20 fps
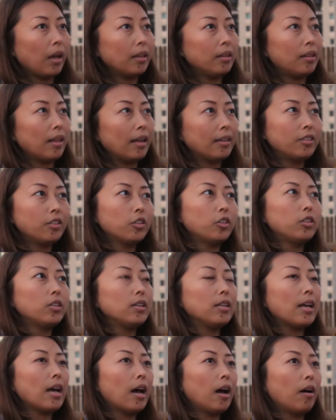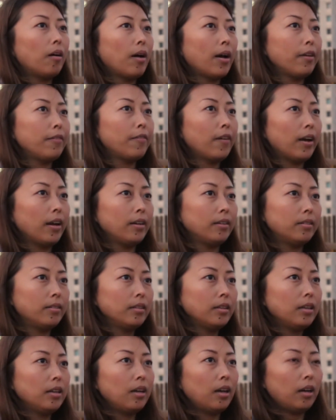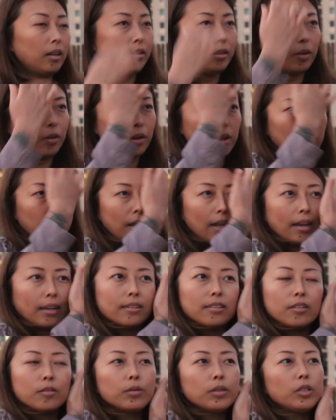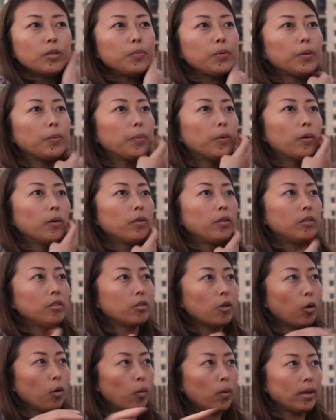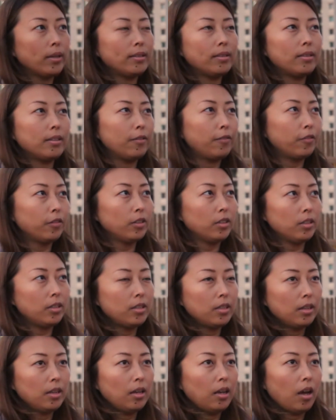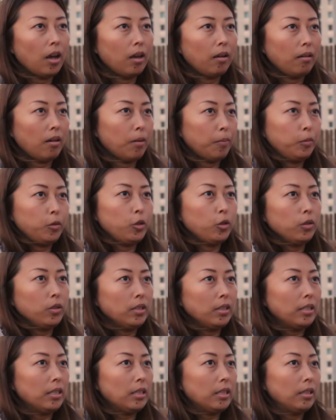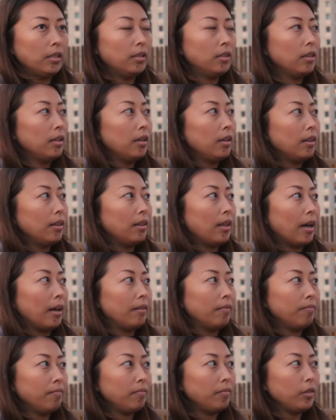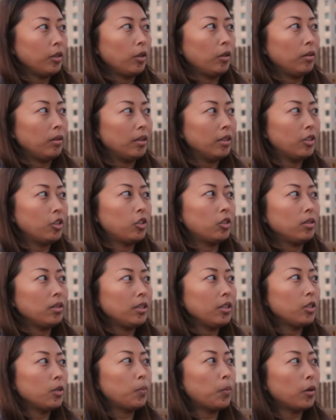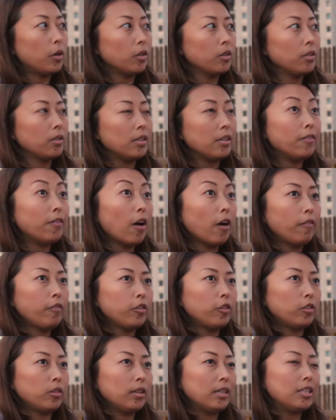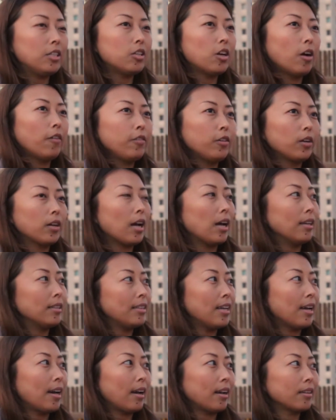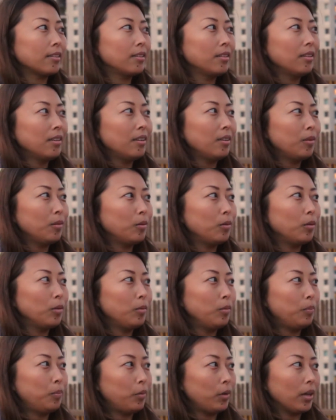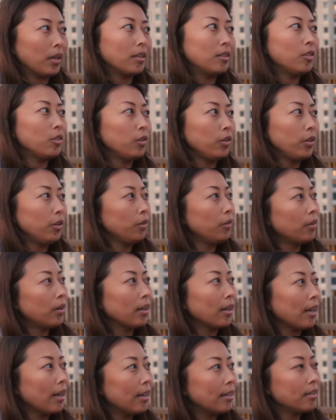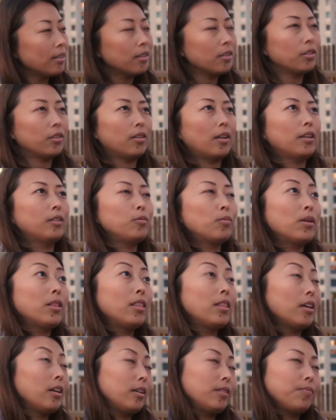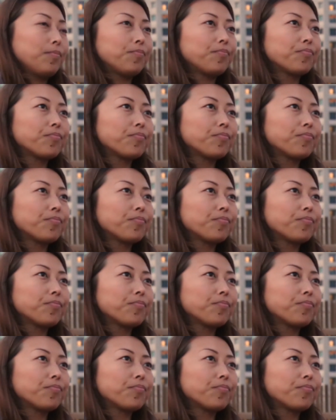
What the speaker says: that's certainly how I find, connecting with people. There's always different opportunities that each person, each of your contacts would bring to you, I guess. So that's one thing.